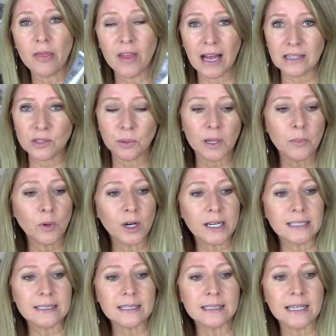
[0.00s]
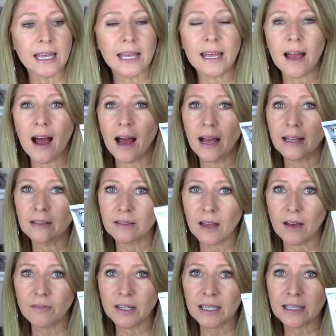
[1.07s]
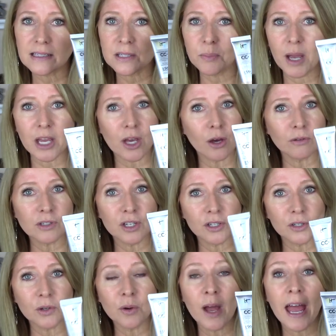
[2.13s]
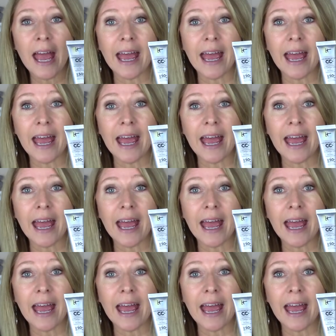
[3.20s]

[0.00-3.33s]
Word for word: That's what I'm wearing today. I love it. It's my go-to.